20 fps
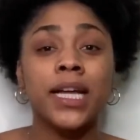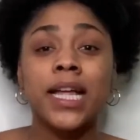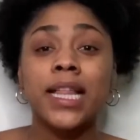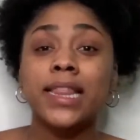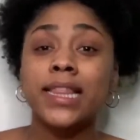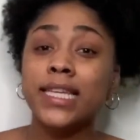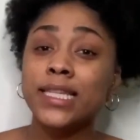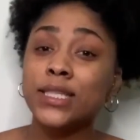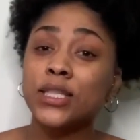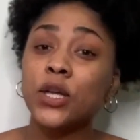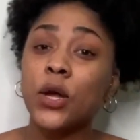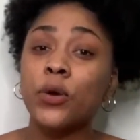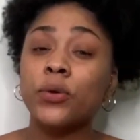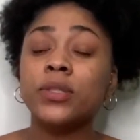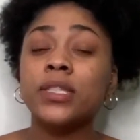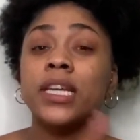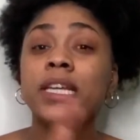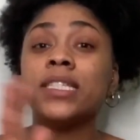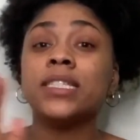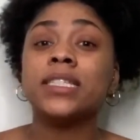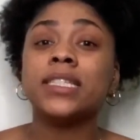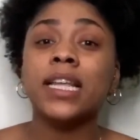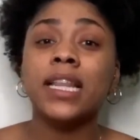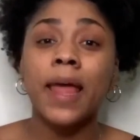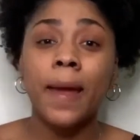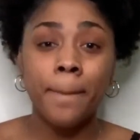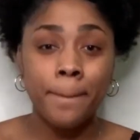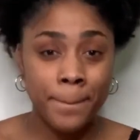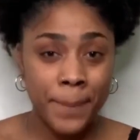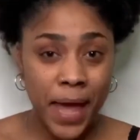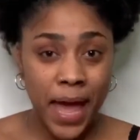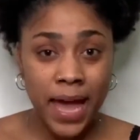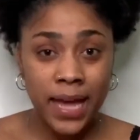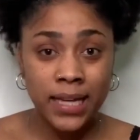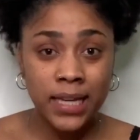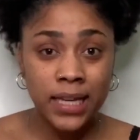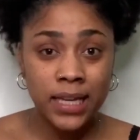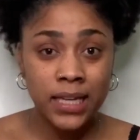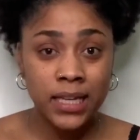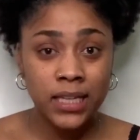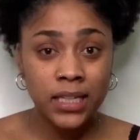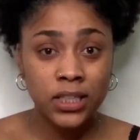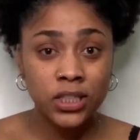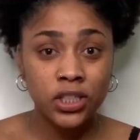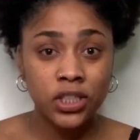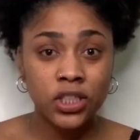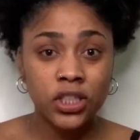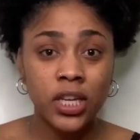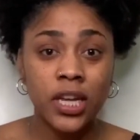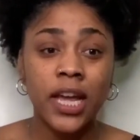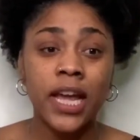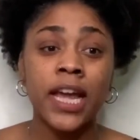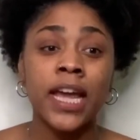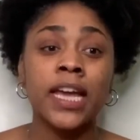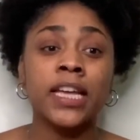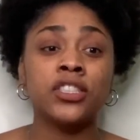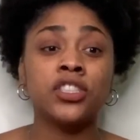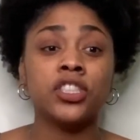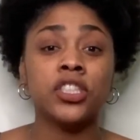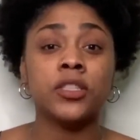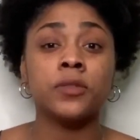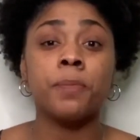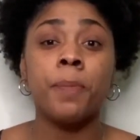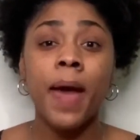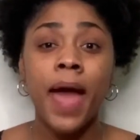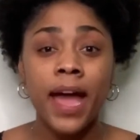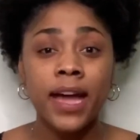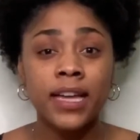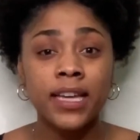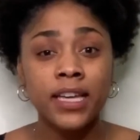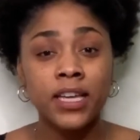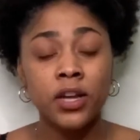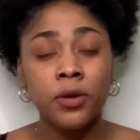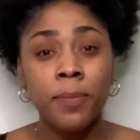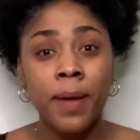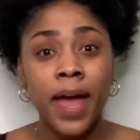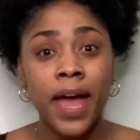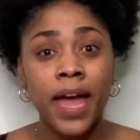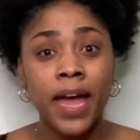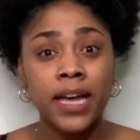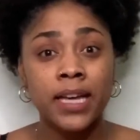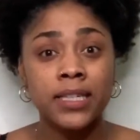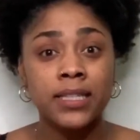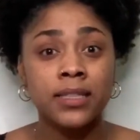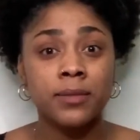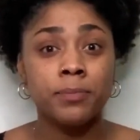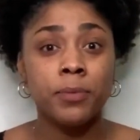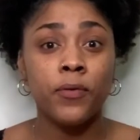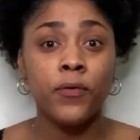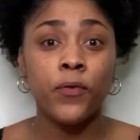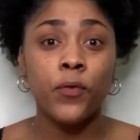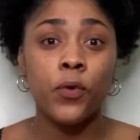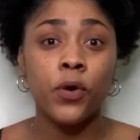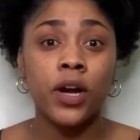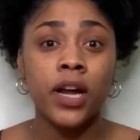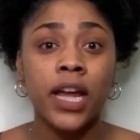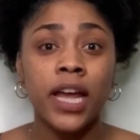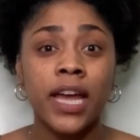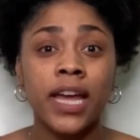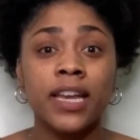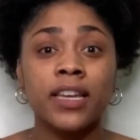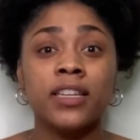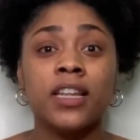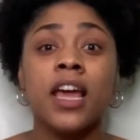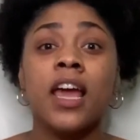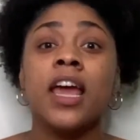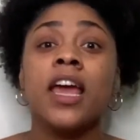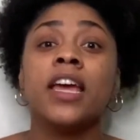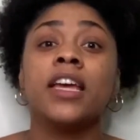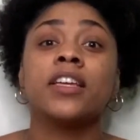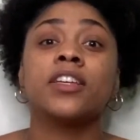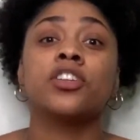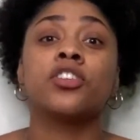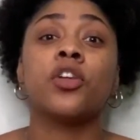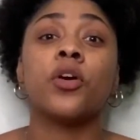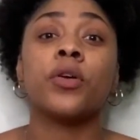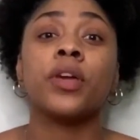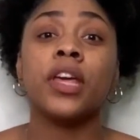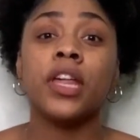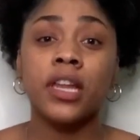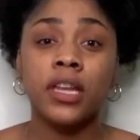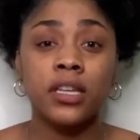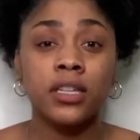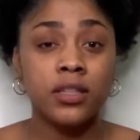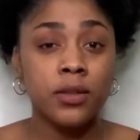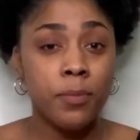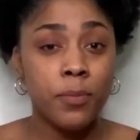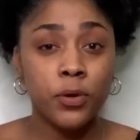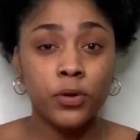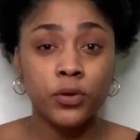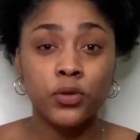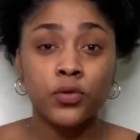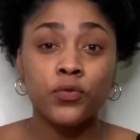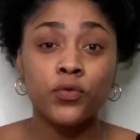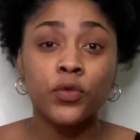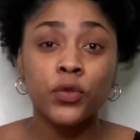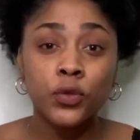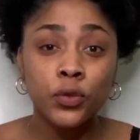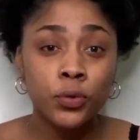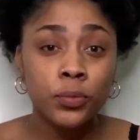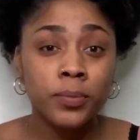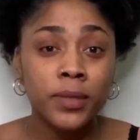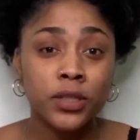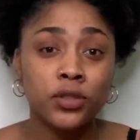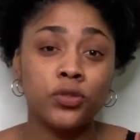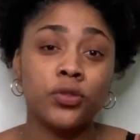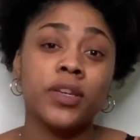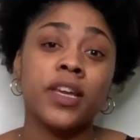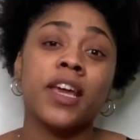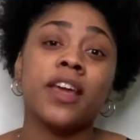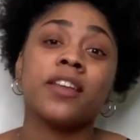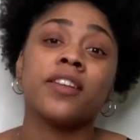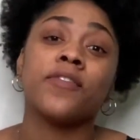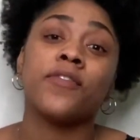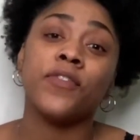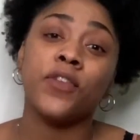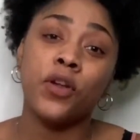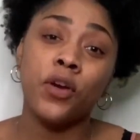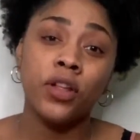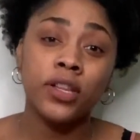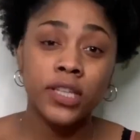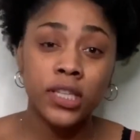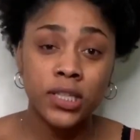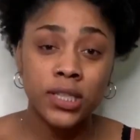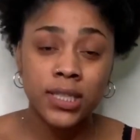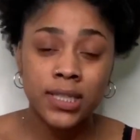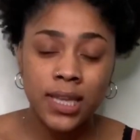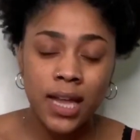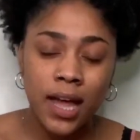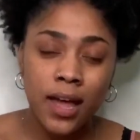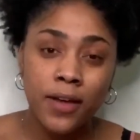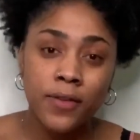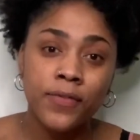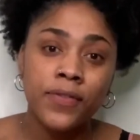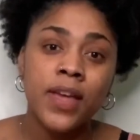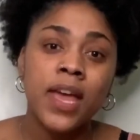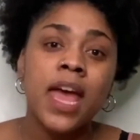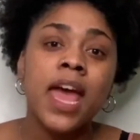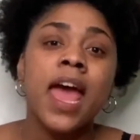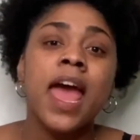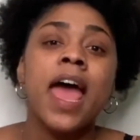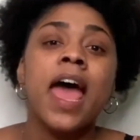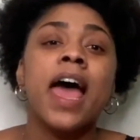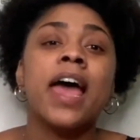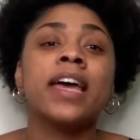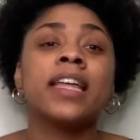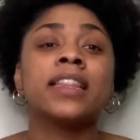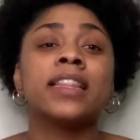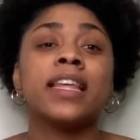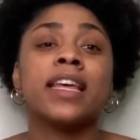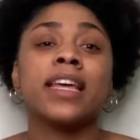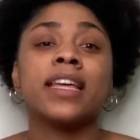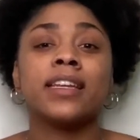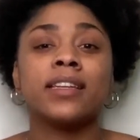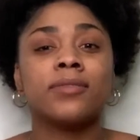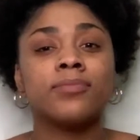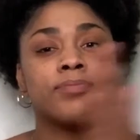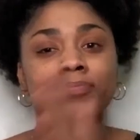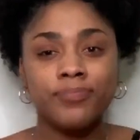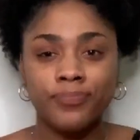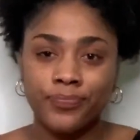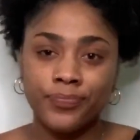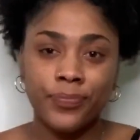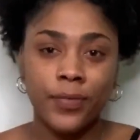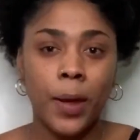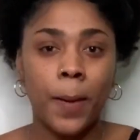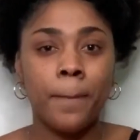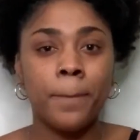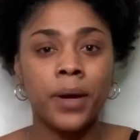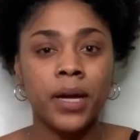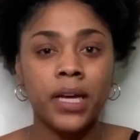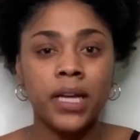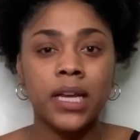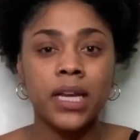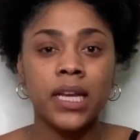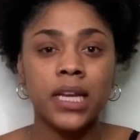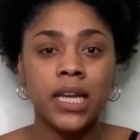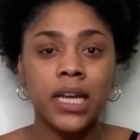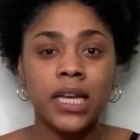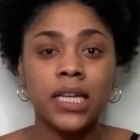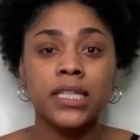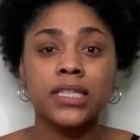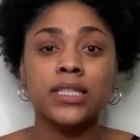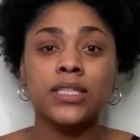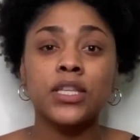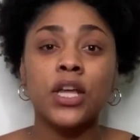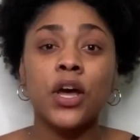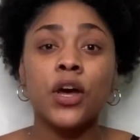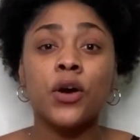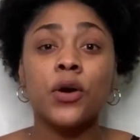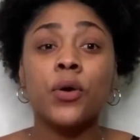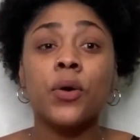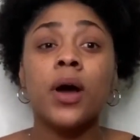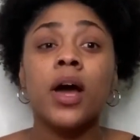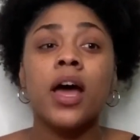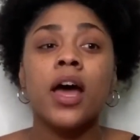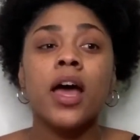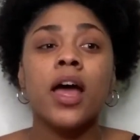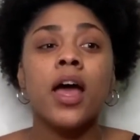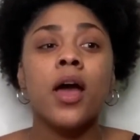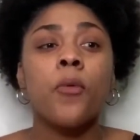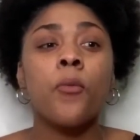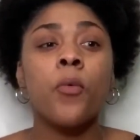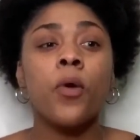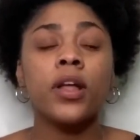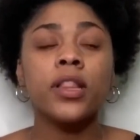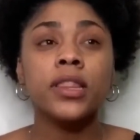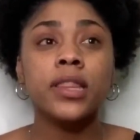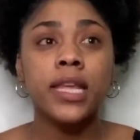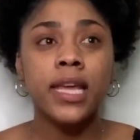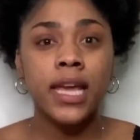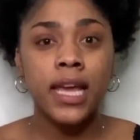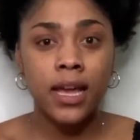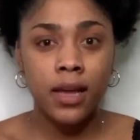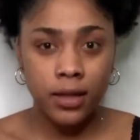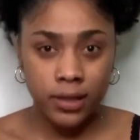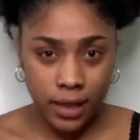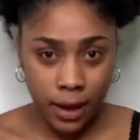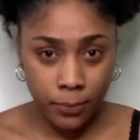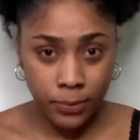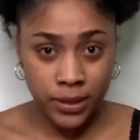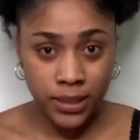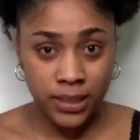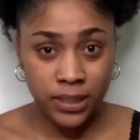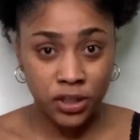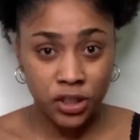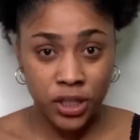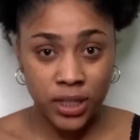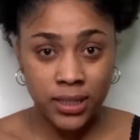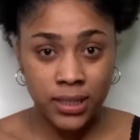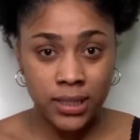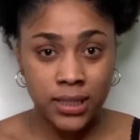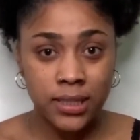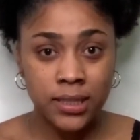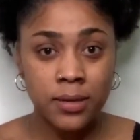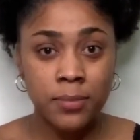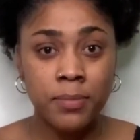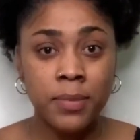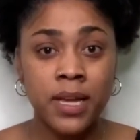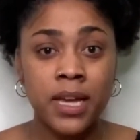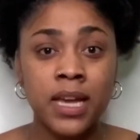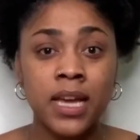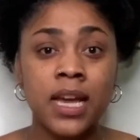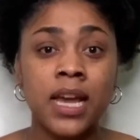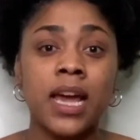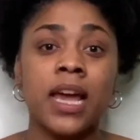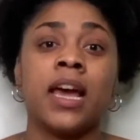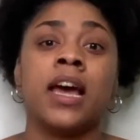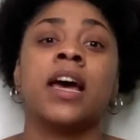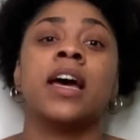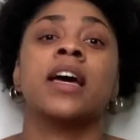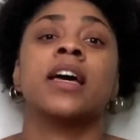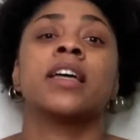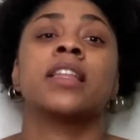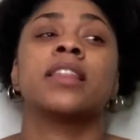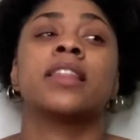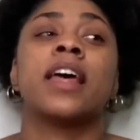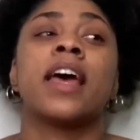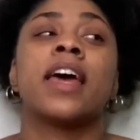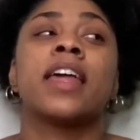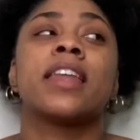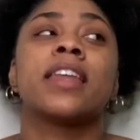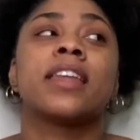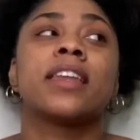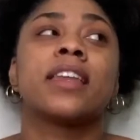This goes into, like, baggage and just packing your bags beforehand. You know, getting the most room that you can to fit all your stuff and then bringing it in. So one thing that was suggested to me that